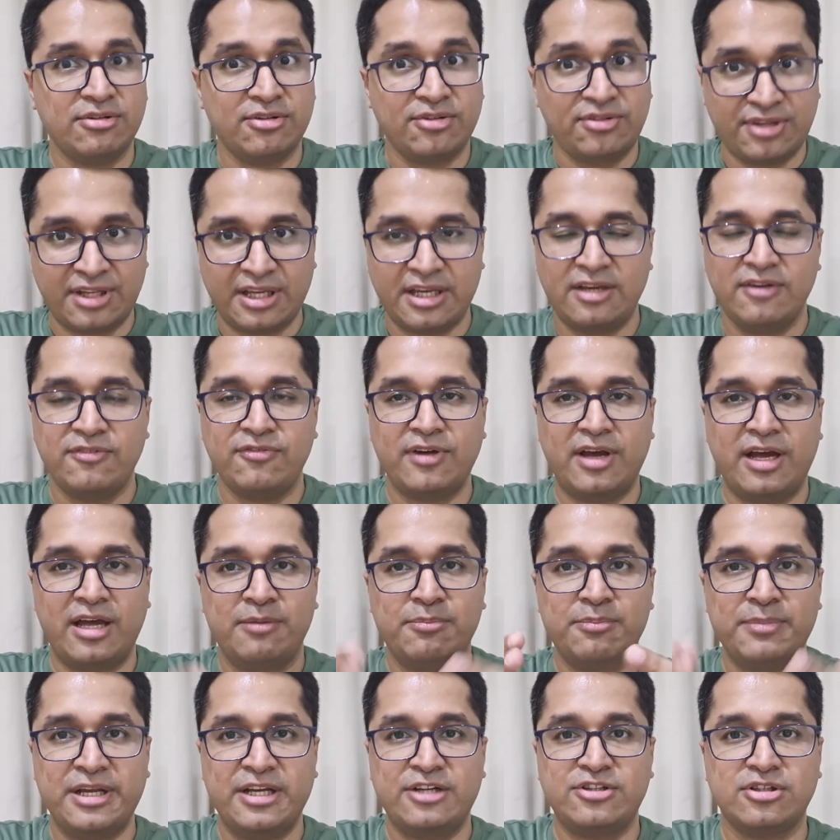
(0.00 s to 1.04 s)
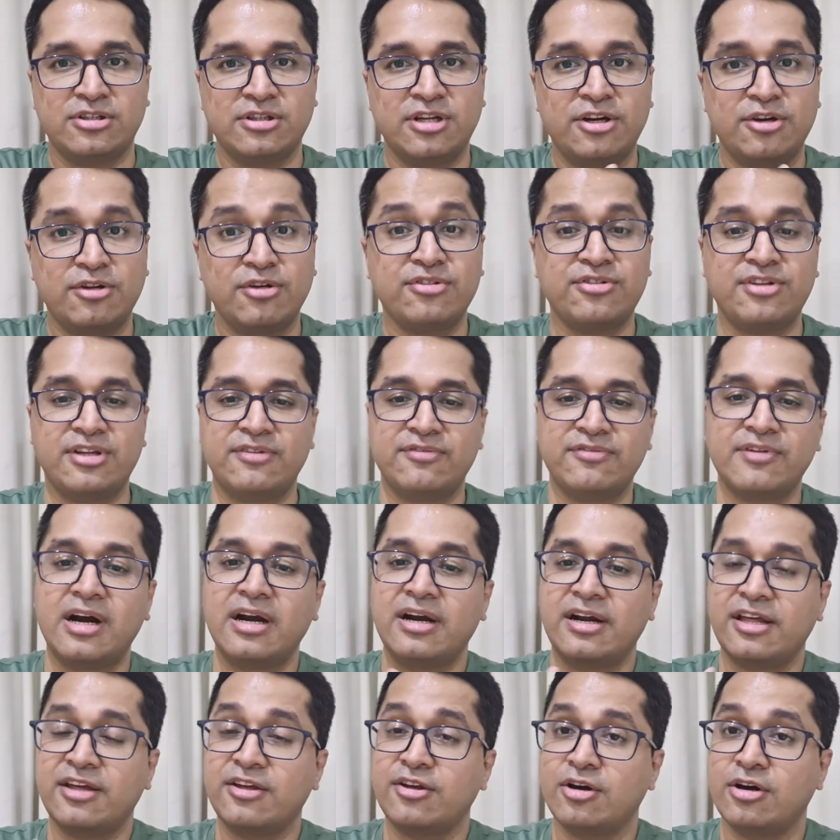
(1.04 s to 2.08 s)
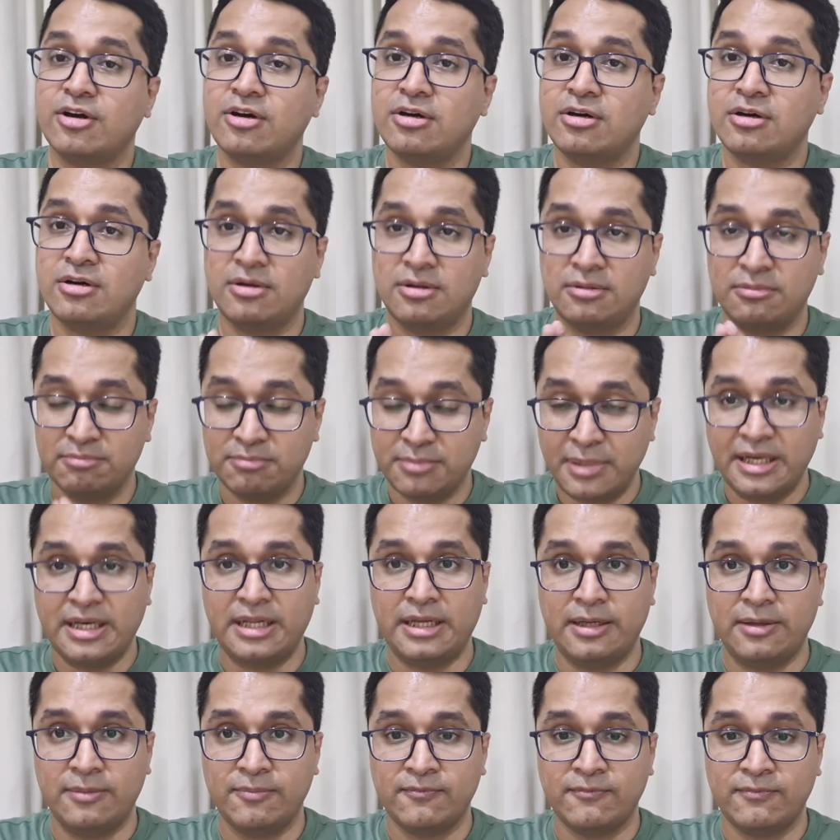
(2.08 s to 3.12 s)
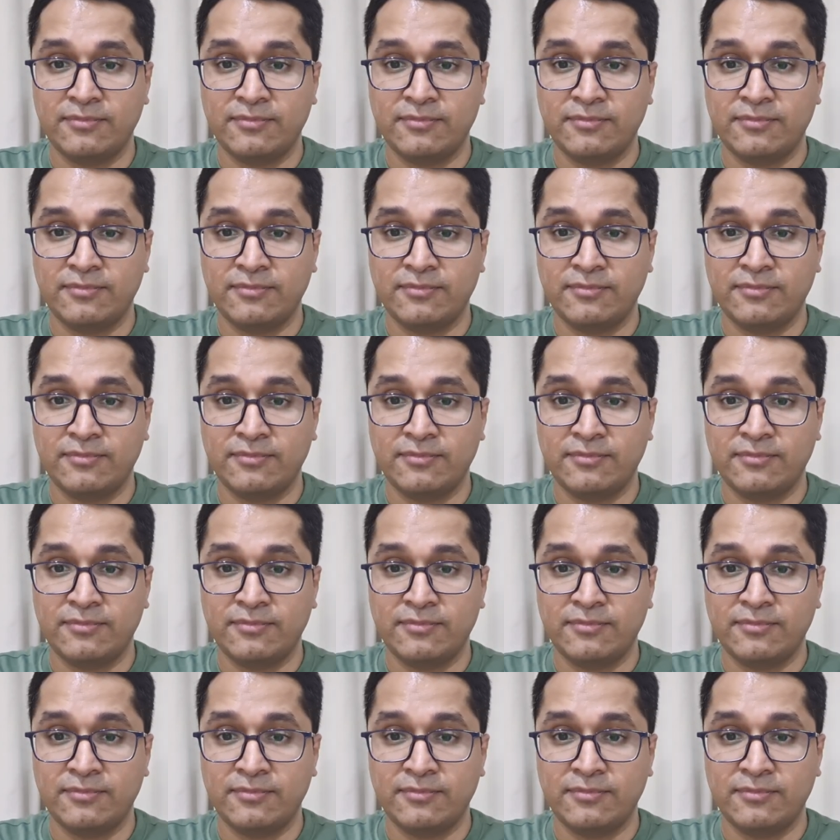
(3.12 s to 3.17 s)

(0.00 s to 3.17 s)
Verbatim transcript: safe and make sure that you're safeguarding your money